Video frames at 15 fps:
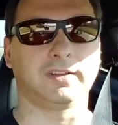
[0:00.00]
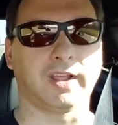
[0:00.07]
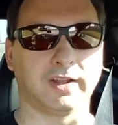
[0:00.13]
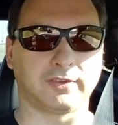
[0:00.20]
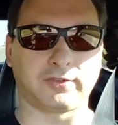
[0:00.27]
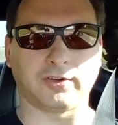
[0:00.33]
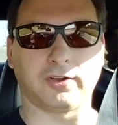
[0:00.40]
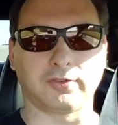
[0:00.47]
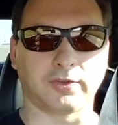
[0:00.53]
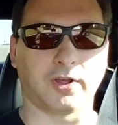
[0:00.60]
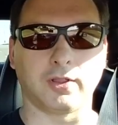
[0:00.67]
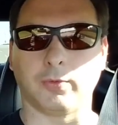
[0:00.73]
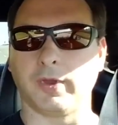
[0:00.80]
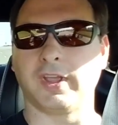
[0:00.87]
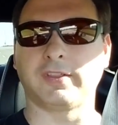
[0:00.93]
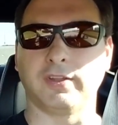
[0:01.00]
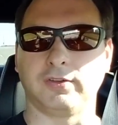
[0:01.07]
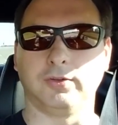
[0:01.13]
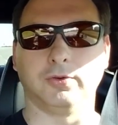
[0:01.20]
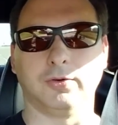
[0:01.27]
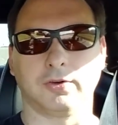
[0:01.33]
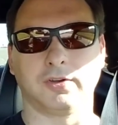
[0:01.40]
kind of starts all the way at the
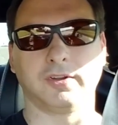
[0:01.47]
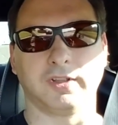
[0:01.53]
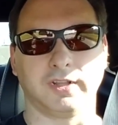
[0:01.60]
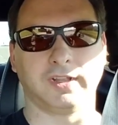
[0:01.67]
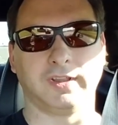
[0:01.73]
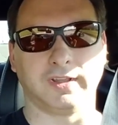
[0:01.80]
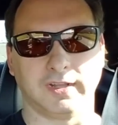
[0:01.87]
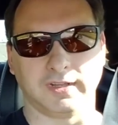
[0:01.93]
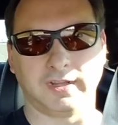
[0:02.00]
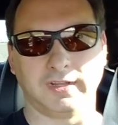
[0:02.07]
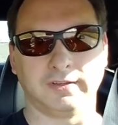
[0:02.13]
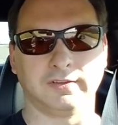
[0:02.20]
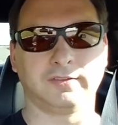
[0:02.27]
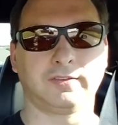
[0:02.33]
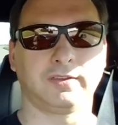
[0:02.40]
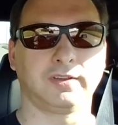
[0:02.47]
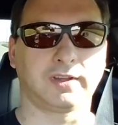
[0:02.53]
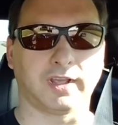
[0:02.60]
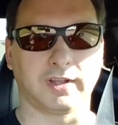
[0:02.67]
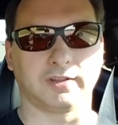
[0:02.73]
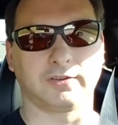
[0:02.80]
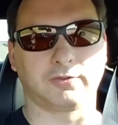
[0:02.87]
door and then ends
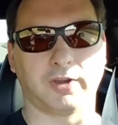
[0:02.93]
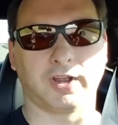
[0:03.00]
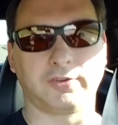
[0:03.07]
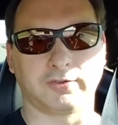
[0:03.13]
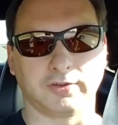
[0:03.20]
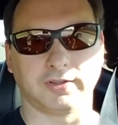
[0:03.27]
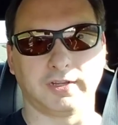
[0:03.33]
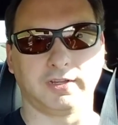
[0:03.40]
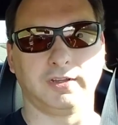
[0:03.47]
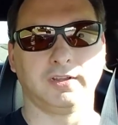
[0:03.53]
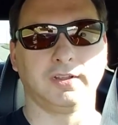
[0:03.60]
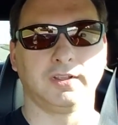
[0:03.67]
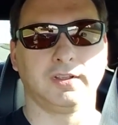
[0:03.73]
kind of gradually